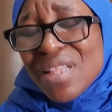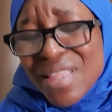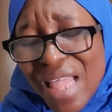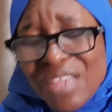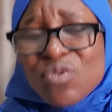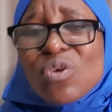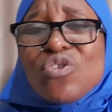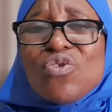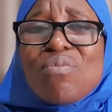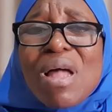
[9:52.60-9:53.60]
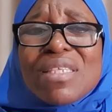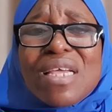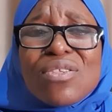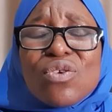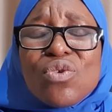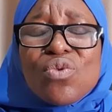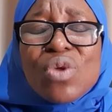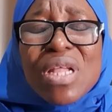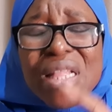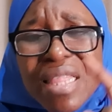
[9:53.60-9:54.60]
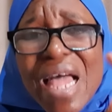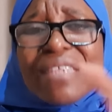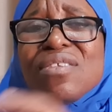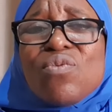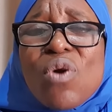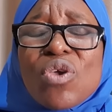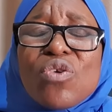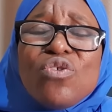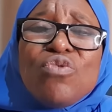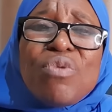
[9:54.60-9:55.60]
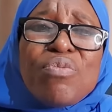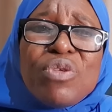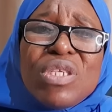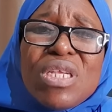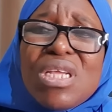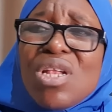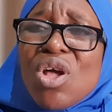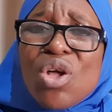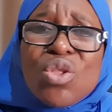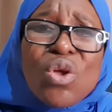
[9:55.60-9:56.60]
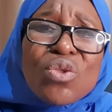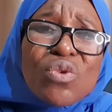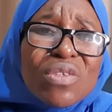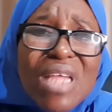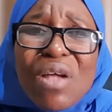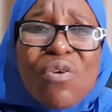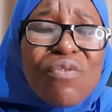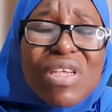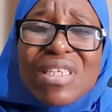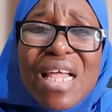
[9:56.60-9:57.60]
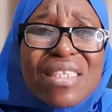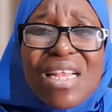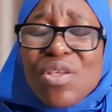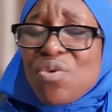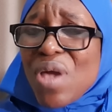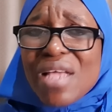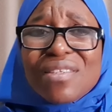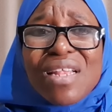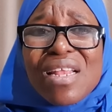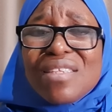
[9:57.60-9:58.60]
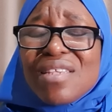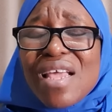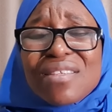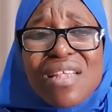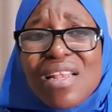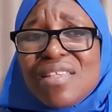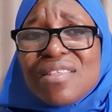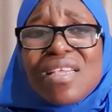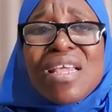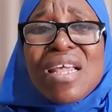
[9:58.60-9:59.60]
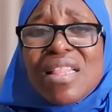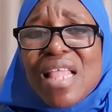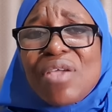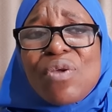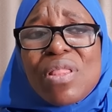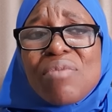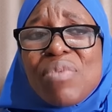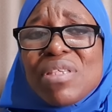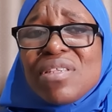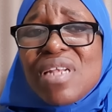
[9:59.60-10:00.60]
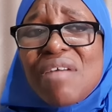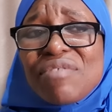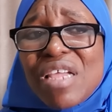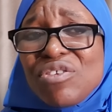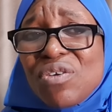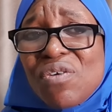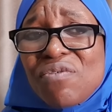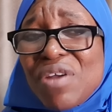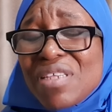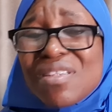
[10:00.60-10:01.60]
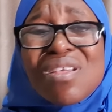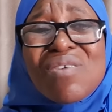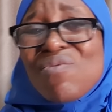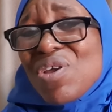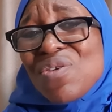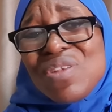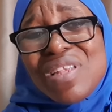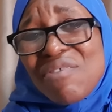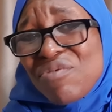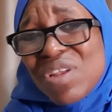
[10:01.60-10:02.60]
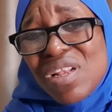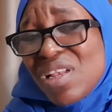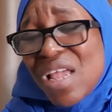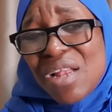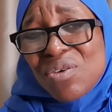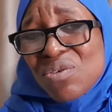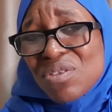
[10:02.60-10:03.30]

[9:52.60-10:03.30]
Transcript: That's what should matter to you. That's the work you should be putting in. Not those sycophants that are telling you, excellency, excellency, that you're the best in after jollof rice, when you definitely are not.